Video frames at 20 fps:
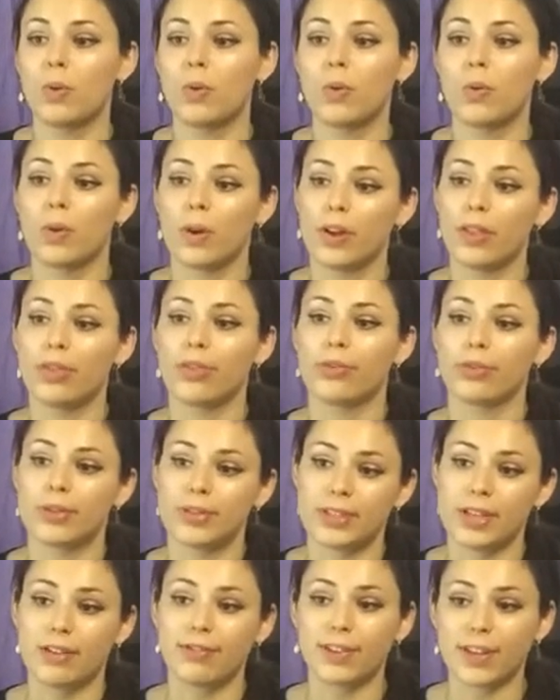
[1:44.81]
or through
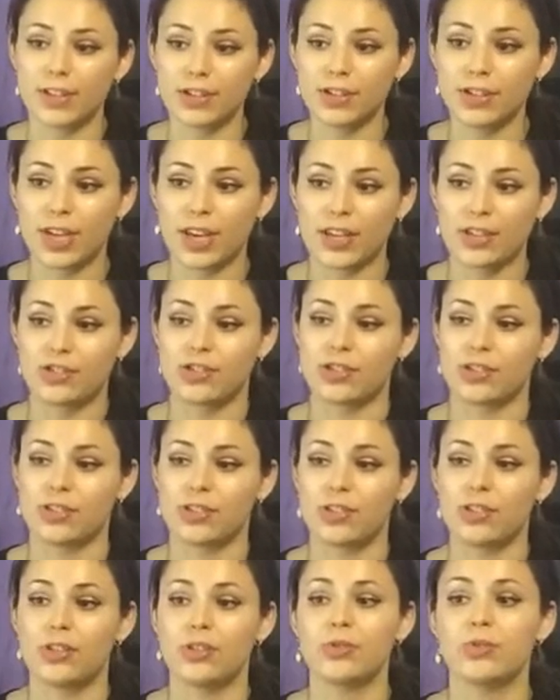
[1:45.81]
self-education
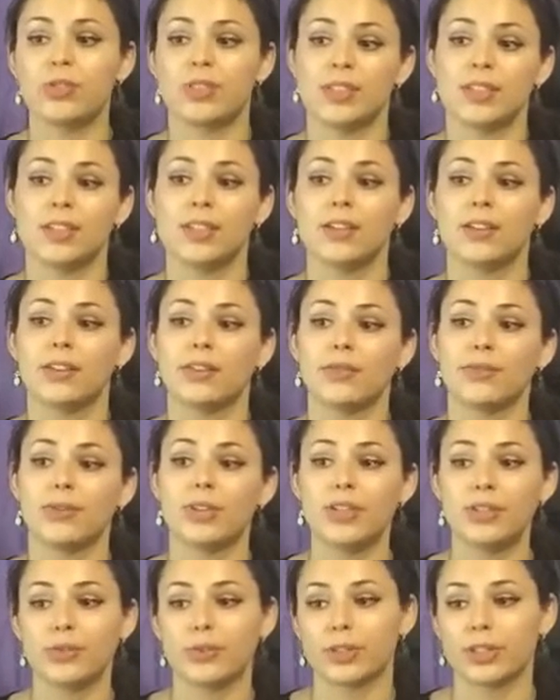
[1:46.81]
using
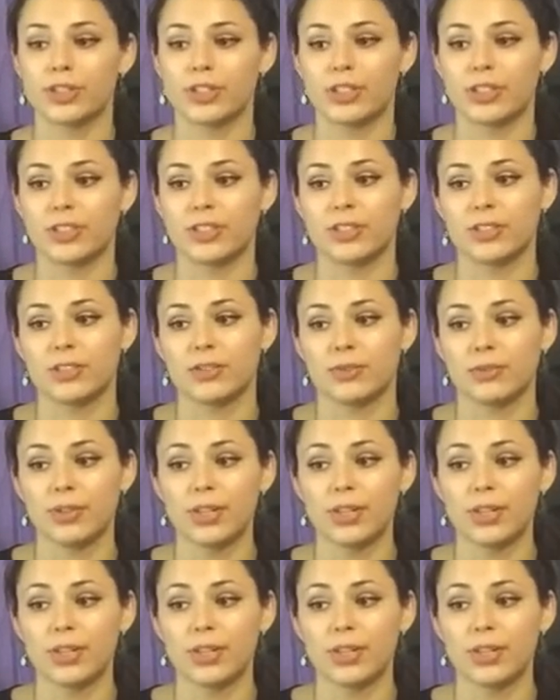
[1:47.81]
resources